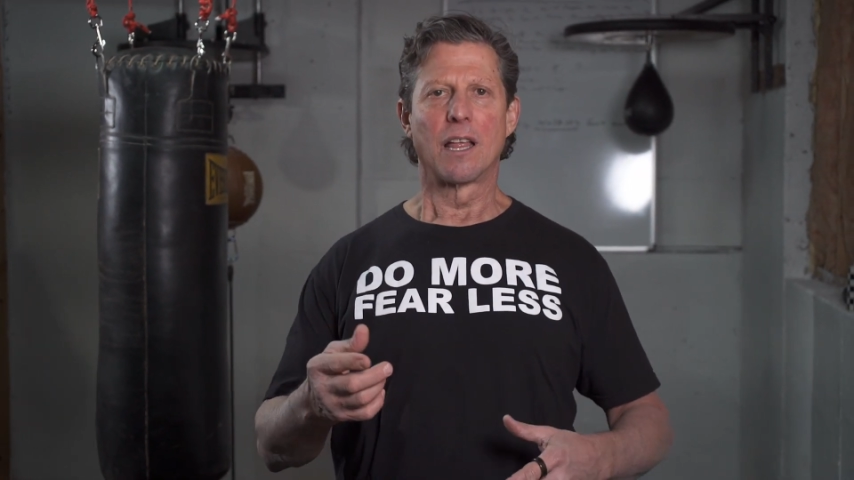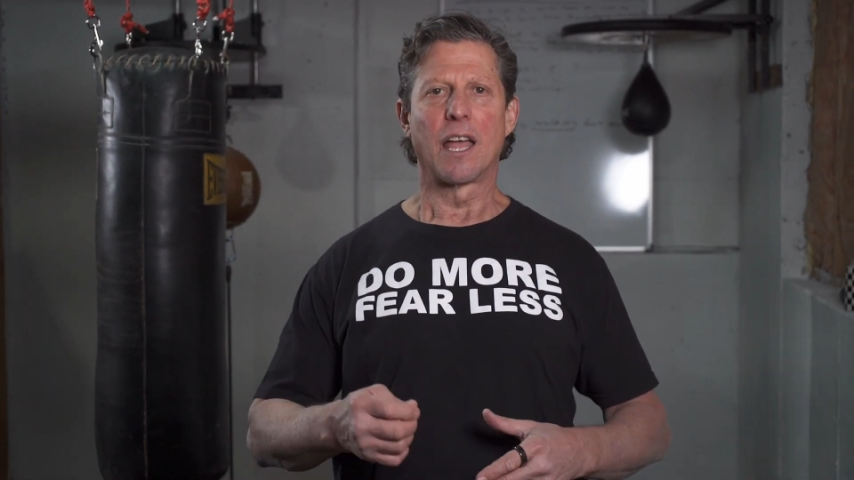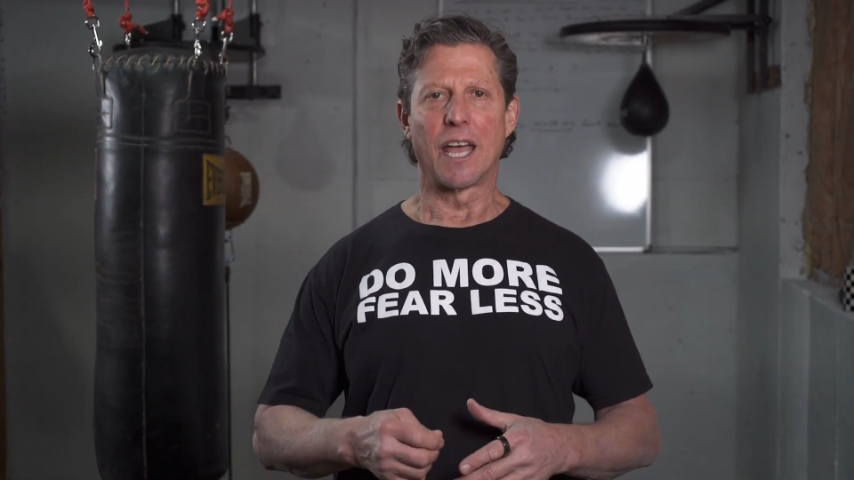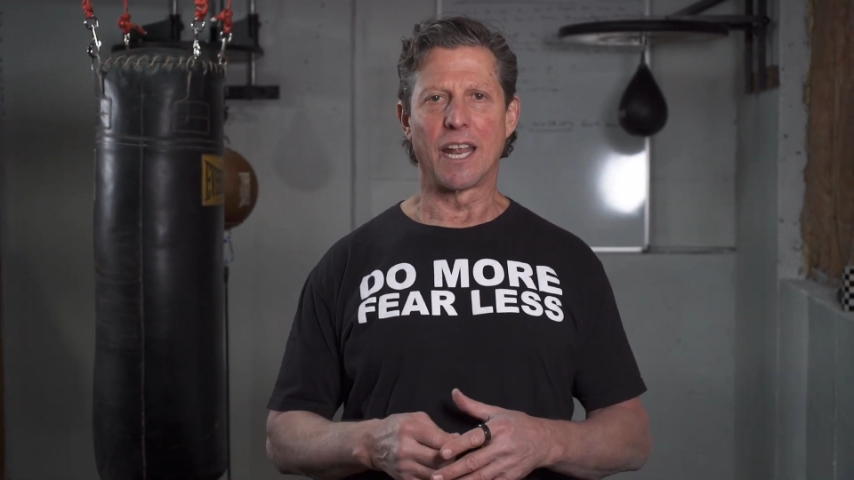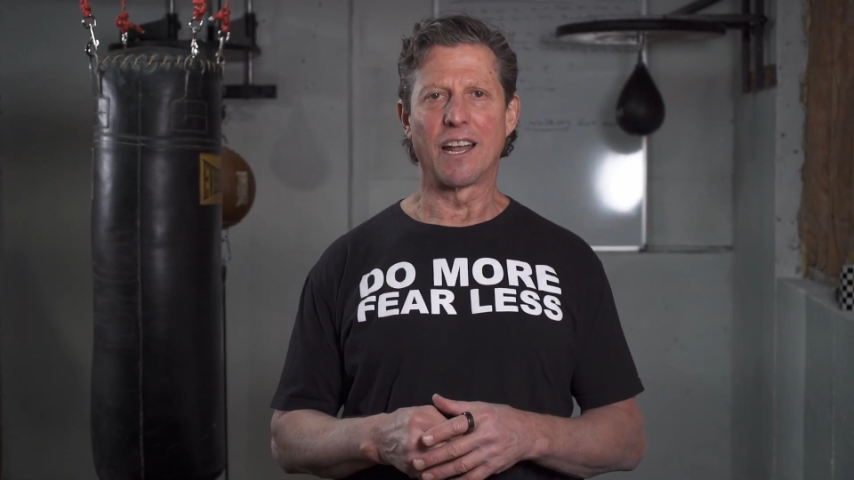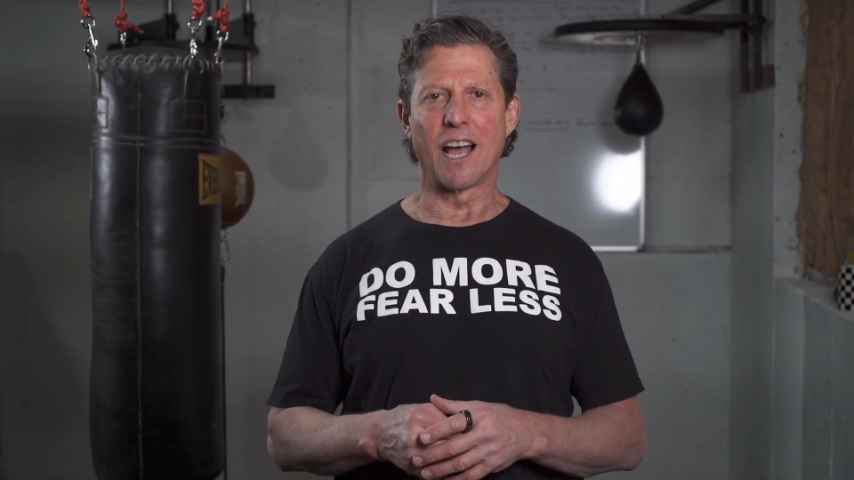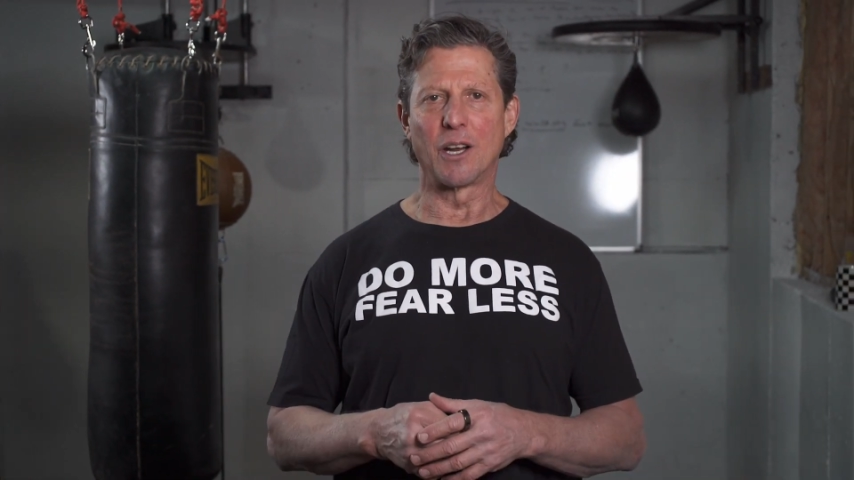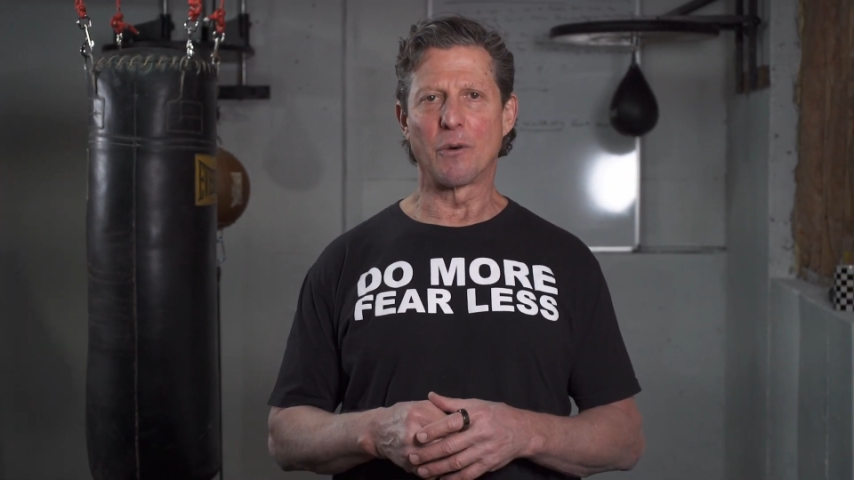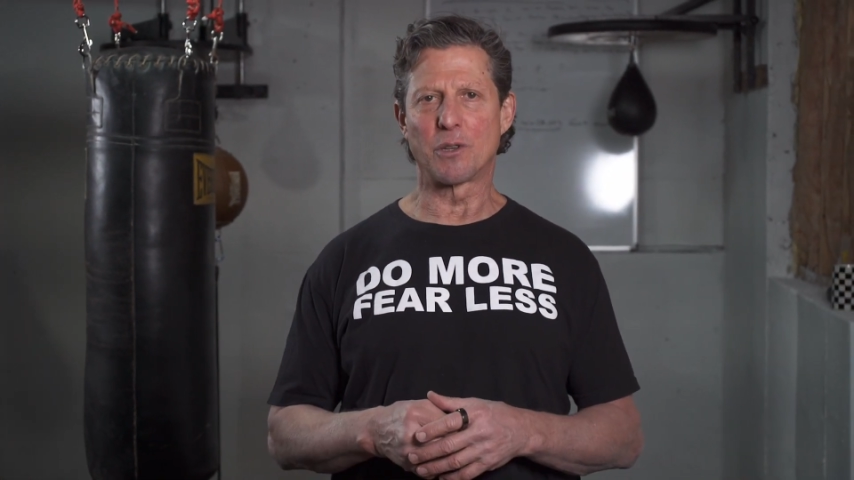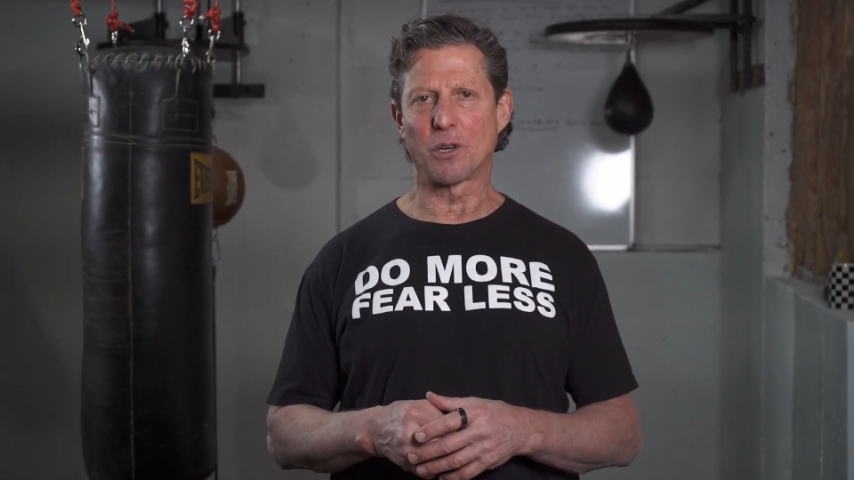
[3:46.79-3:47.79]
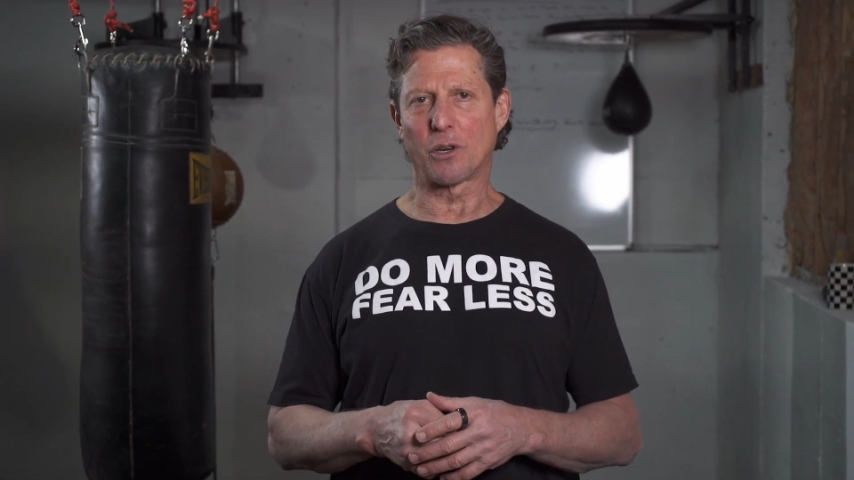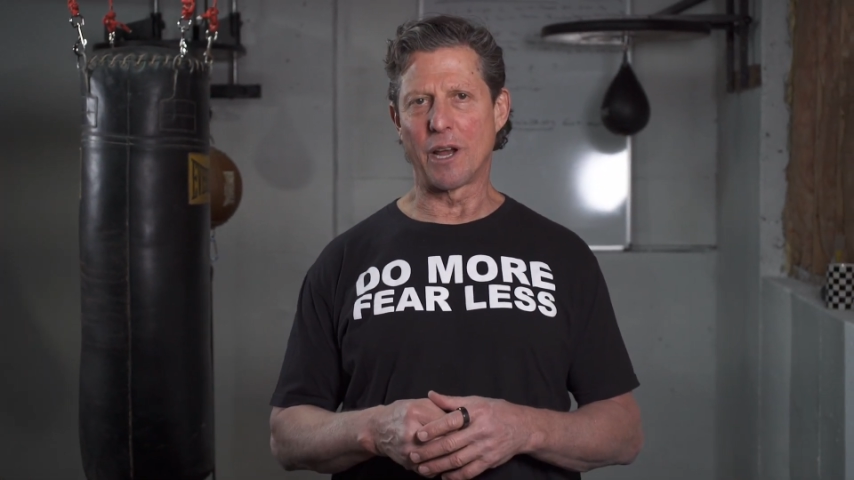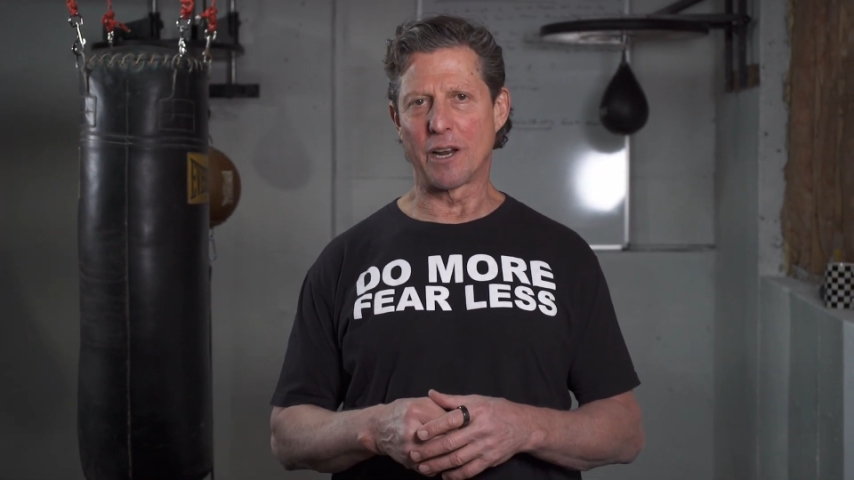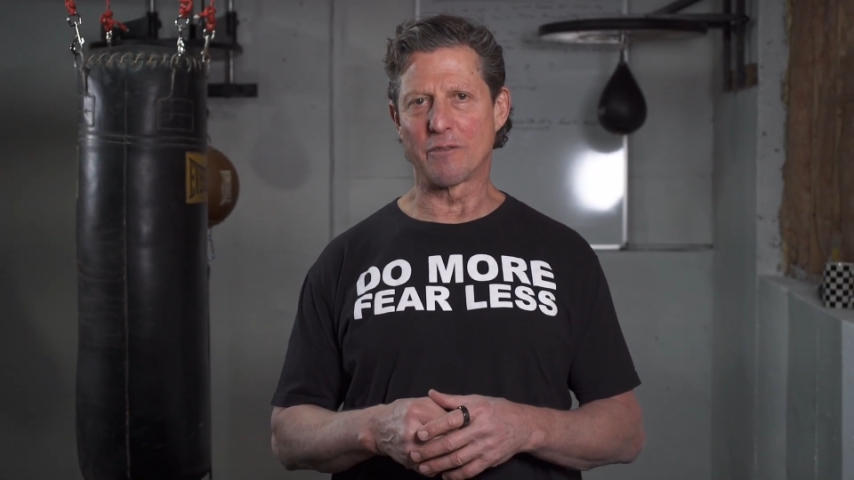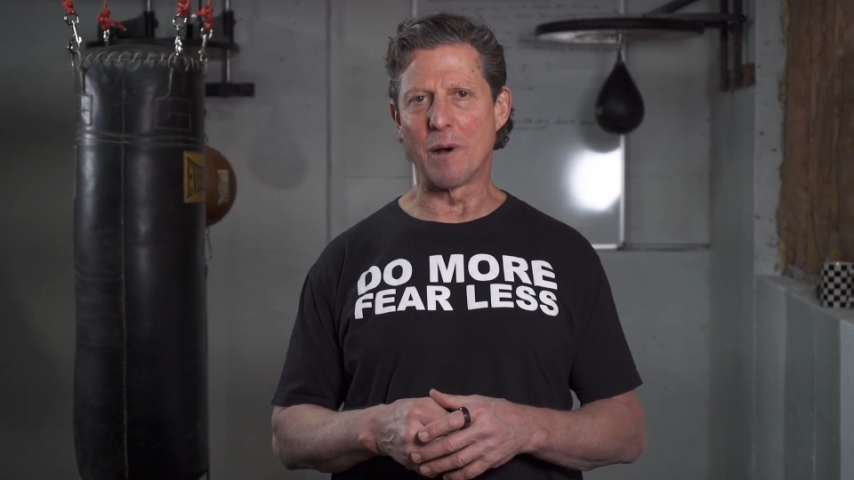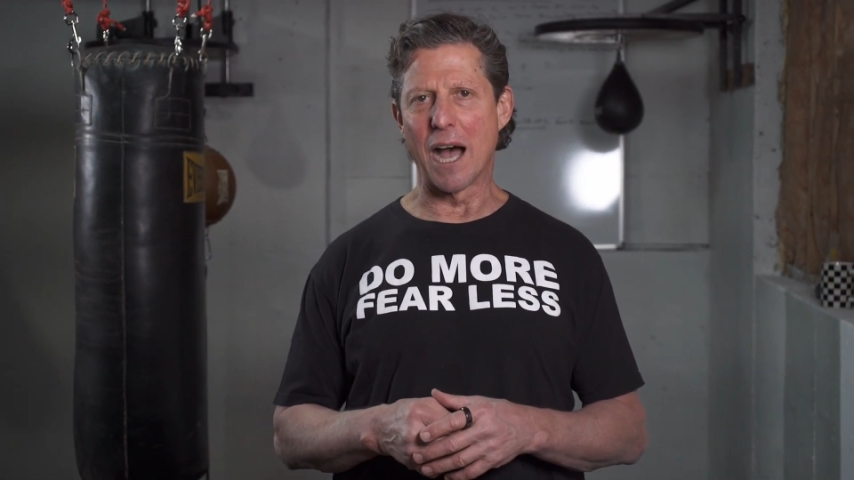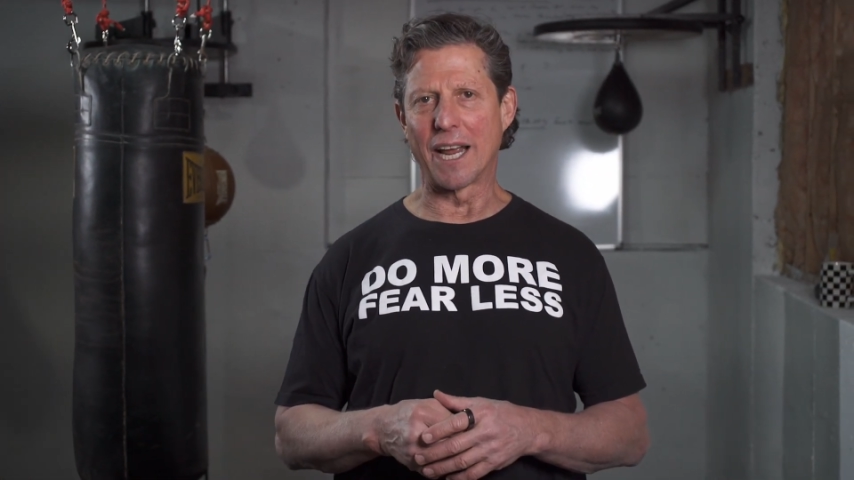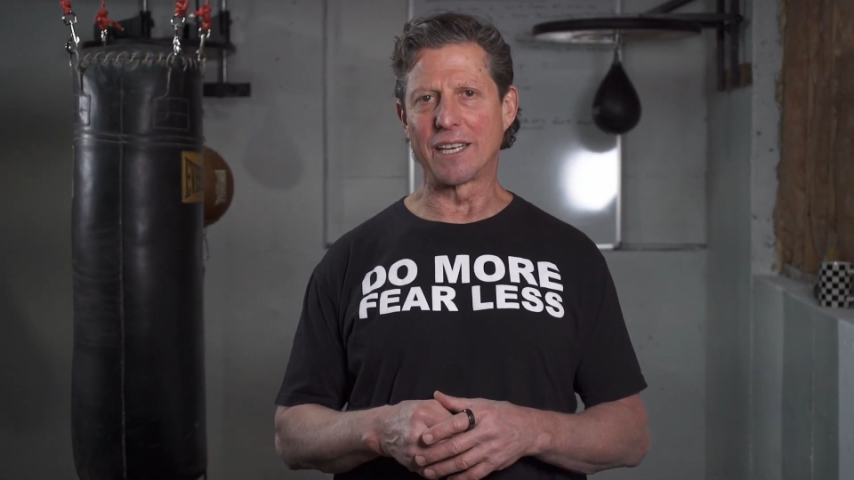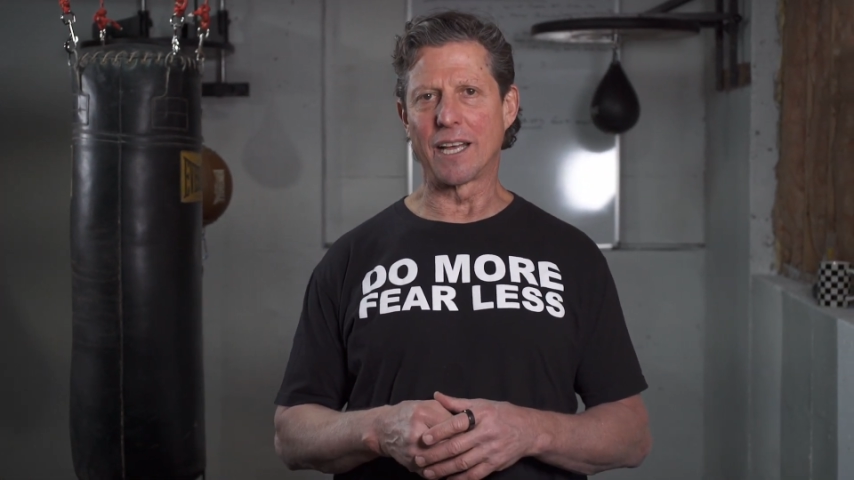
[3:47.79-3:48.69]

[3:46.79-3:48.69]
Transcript: and I know with your creative mind